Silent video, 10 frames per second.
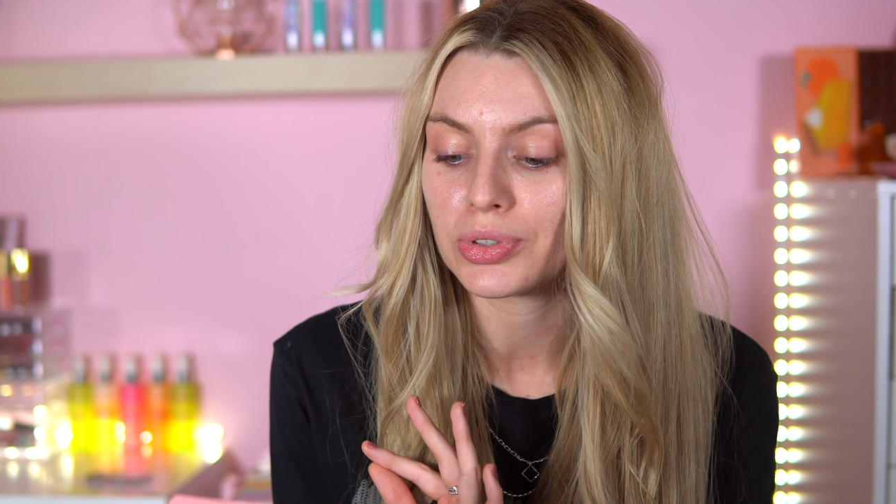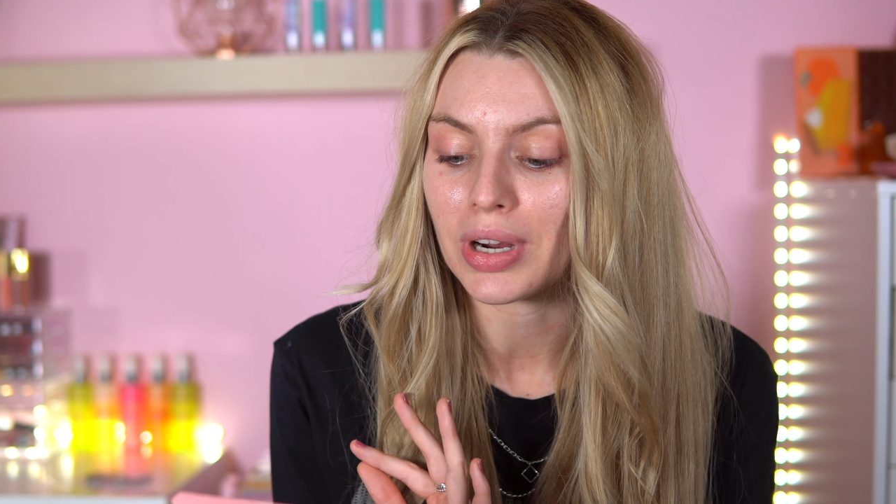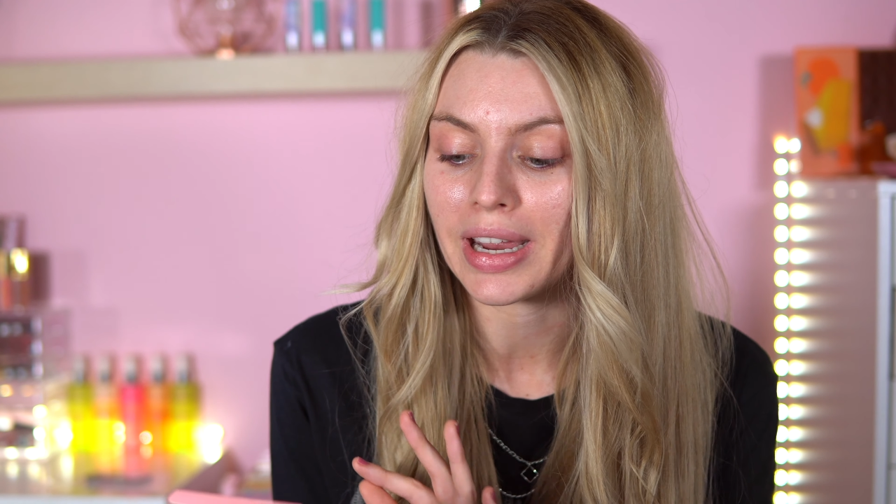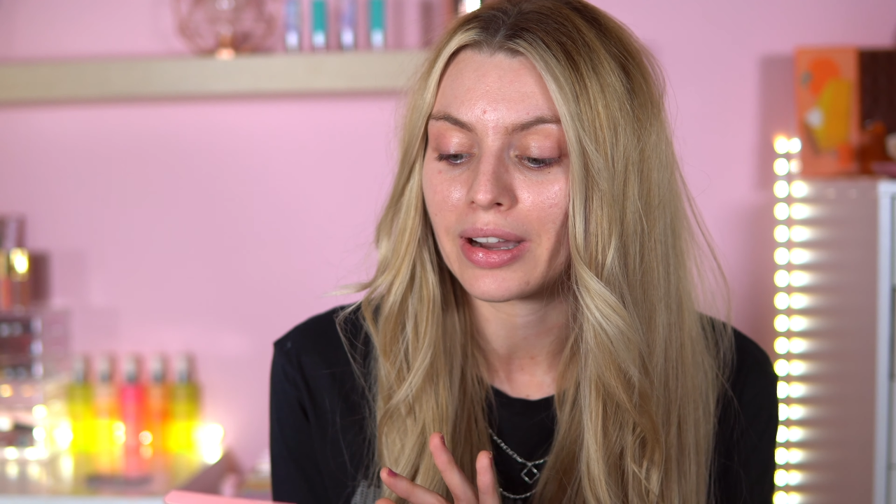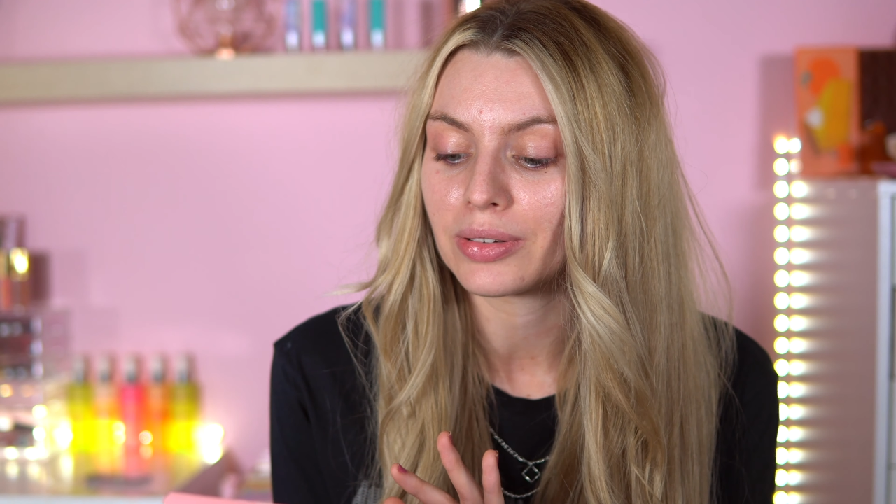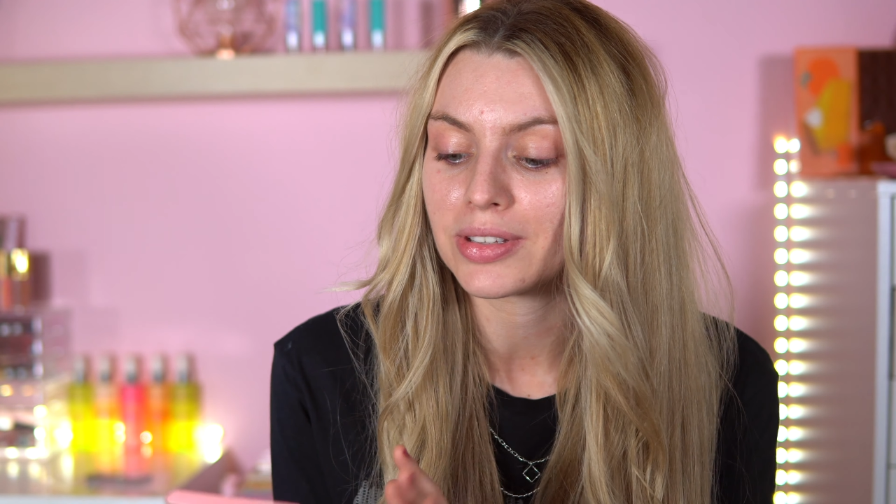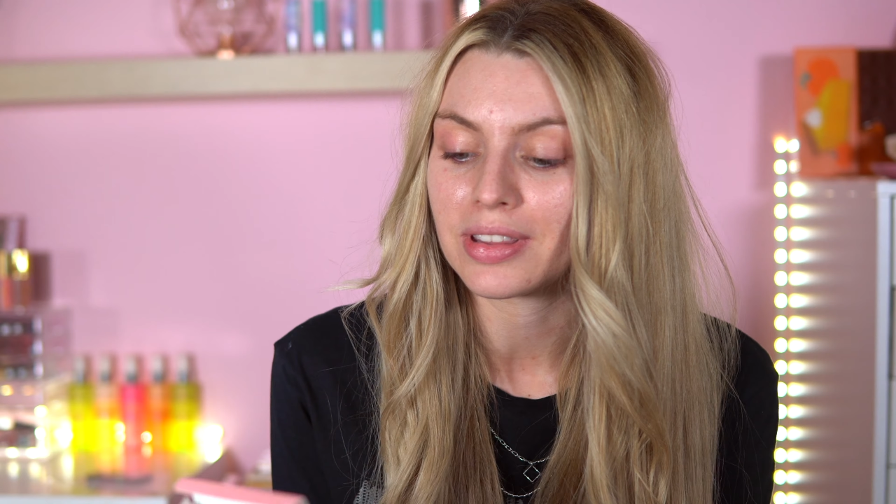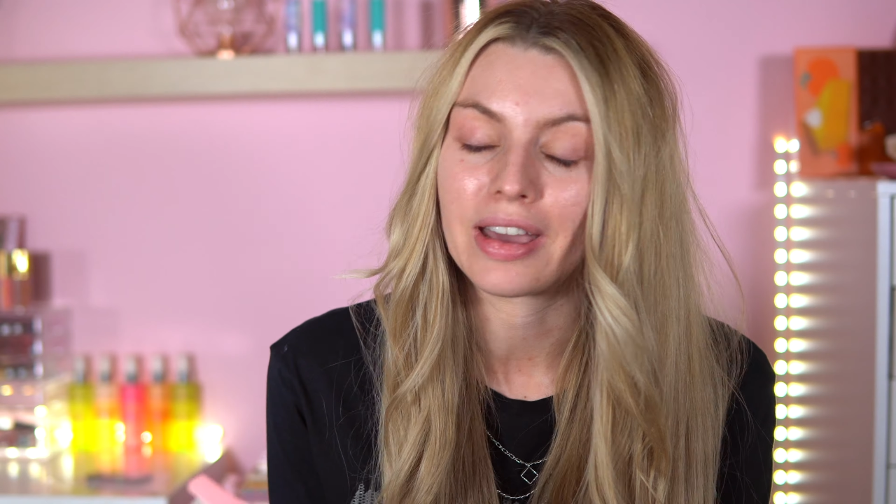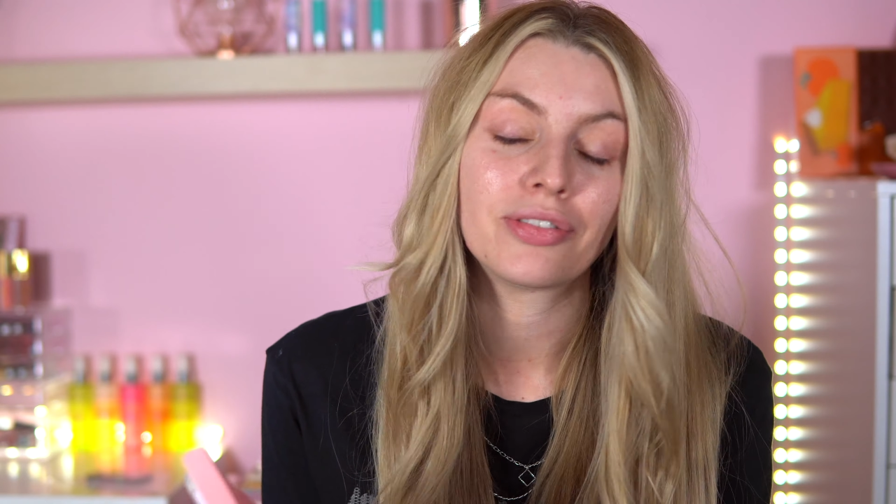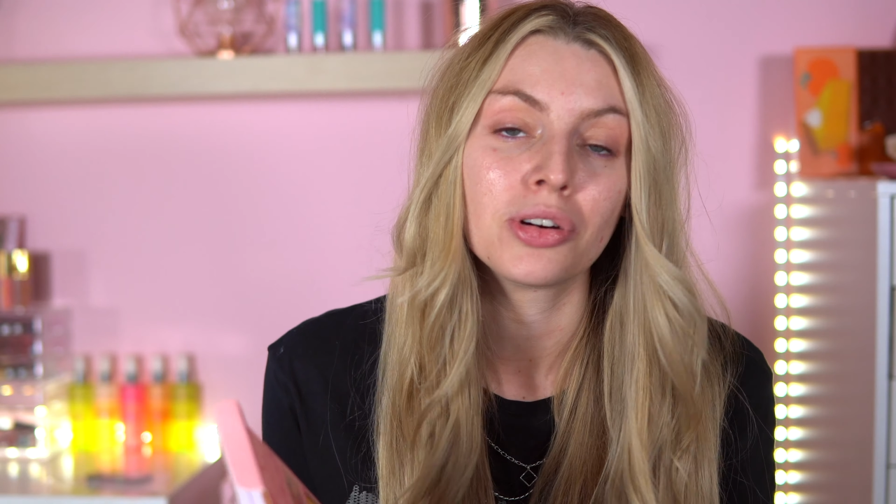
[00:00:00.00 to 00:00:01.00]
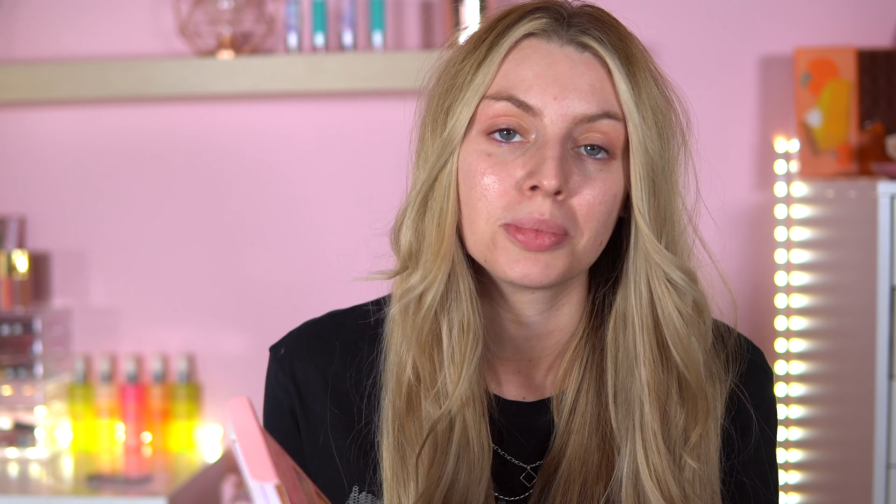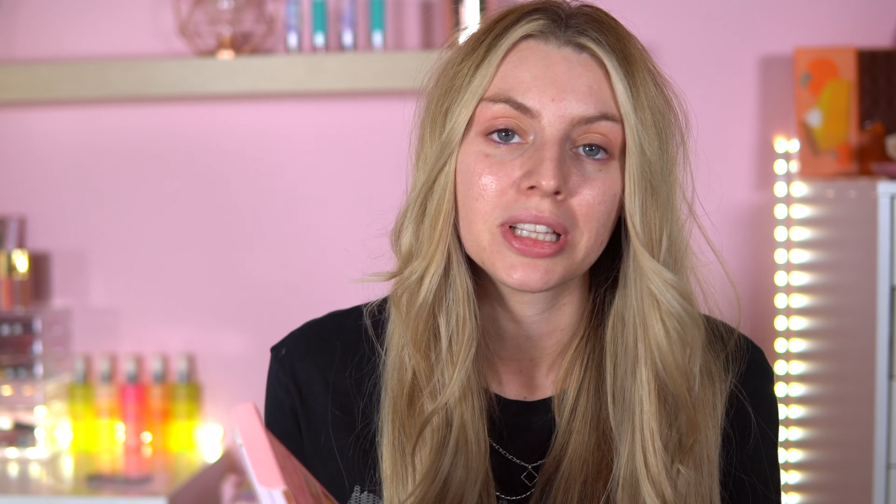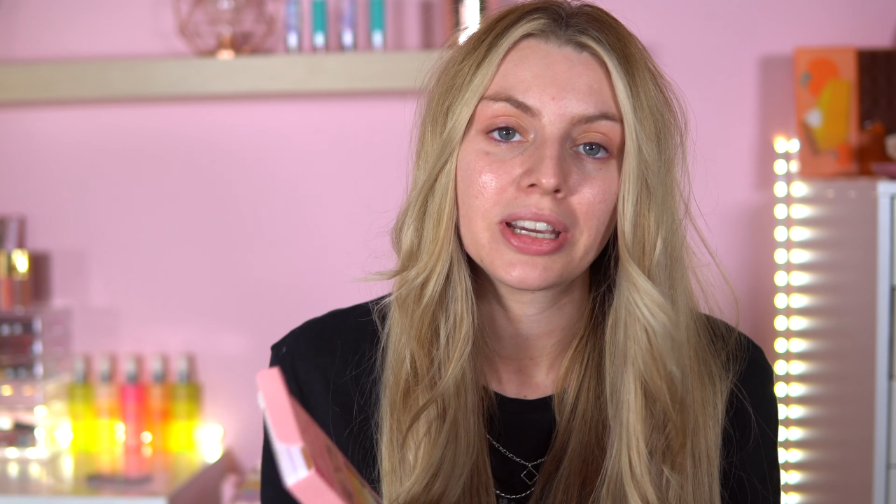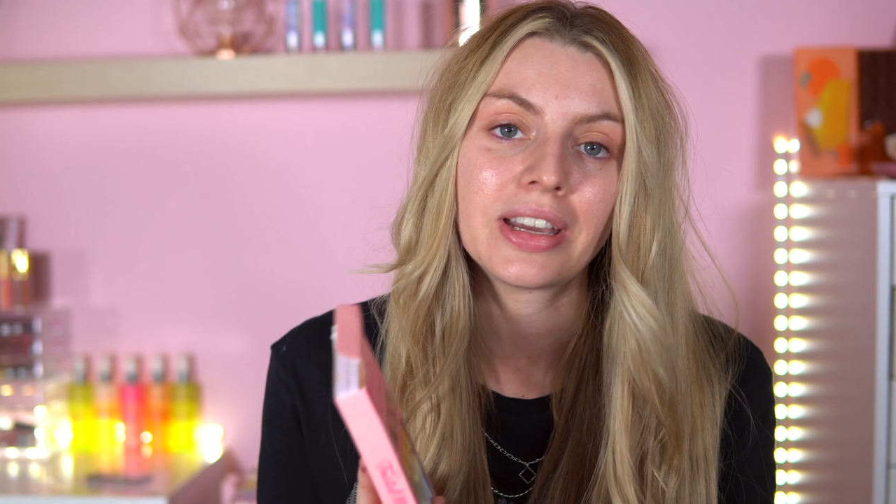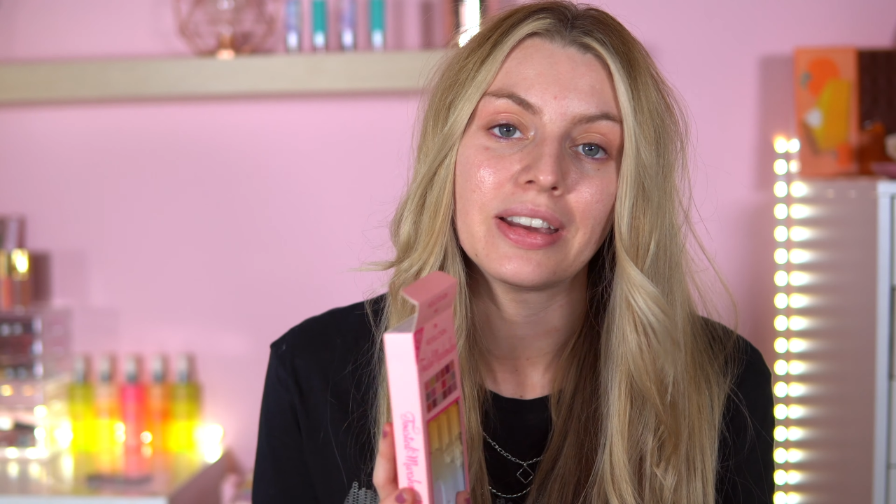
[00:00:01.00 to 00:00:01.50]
try out their formula,